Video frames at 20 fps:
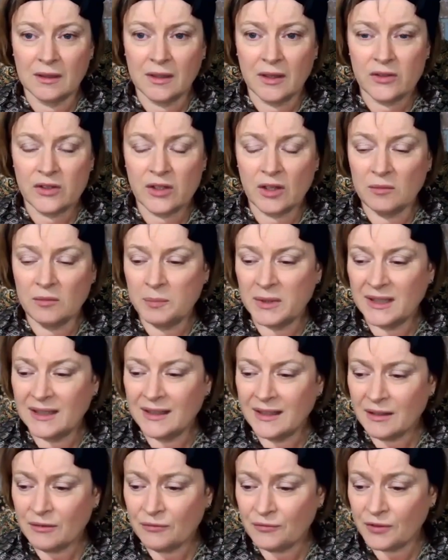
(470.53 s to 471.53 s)
So
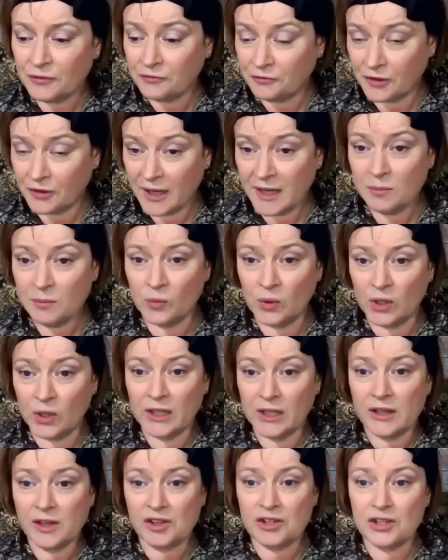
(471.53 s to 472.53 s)
belief
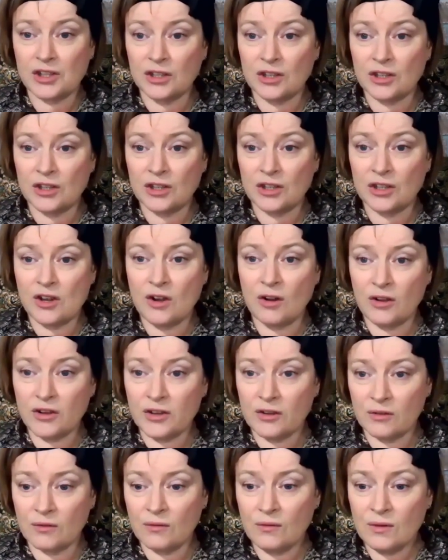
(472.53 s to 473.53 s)
frameworks that got
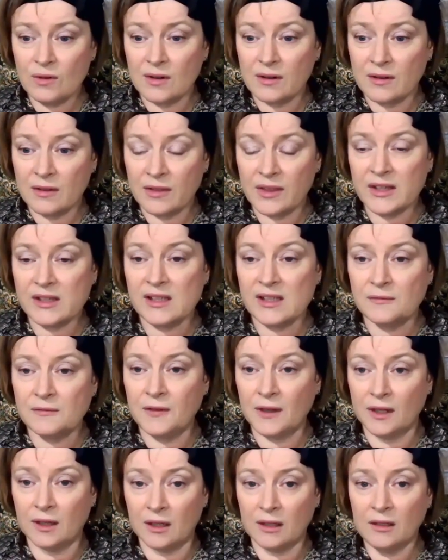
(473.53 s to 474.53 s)
you this
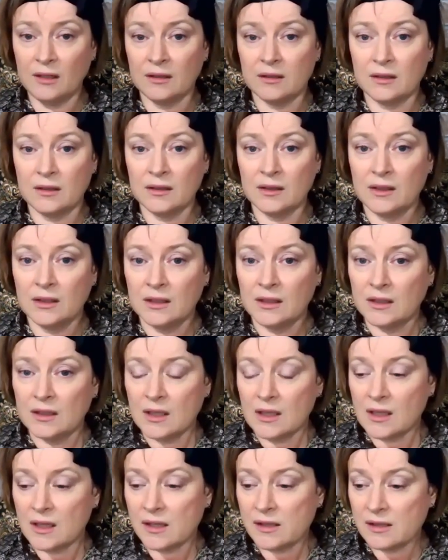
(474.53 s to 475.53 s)
far
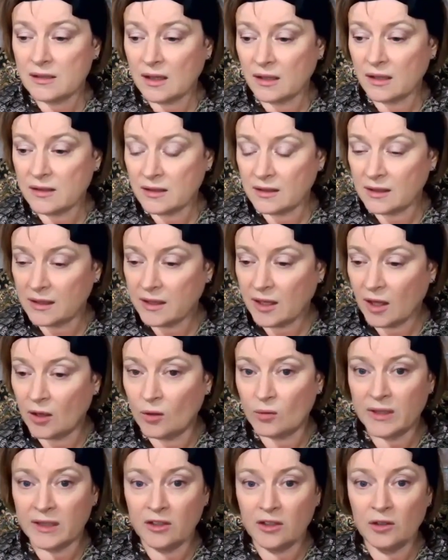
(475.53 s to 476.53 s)
are suddenly
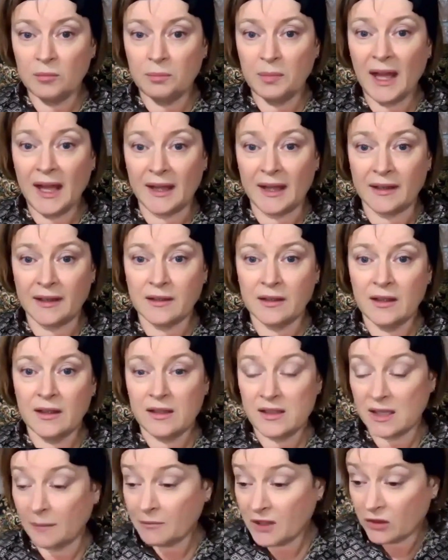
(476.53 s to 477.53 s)
holding you back.
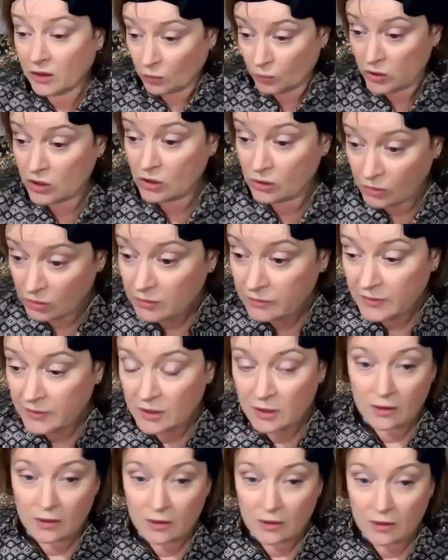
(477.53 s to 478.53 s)
Something that was good for
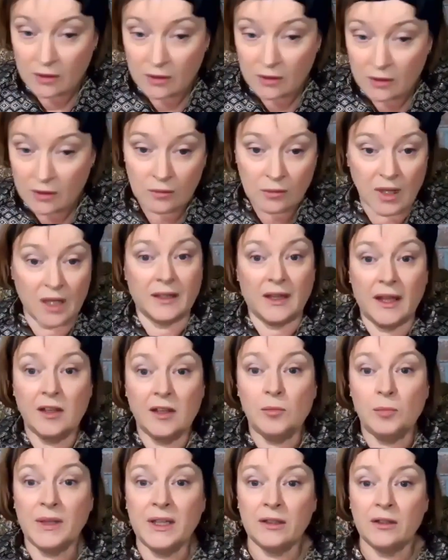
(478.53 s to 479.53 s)
you and
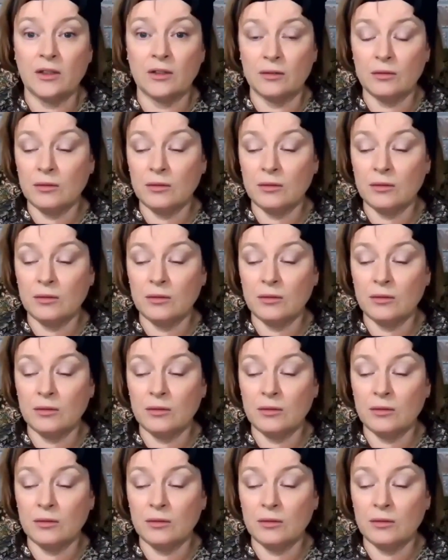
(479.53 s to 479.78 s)
helping you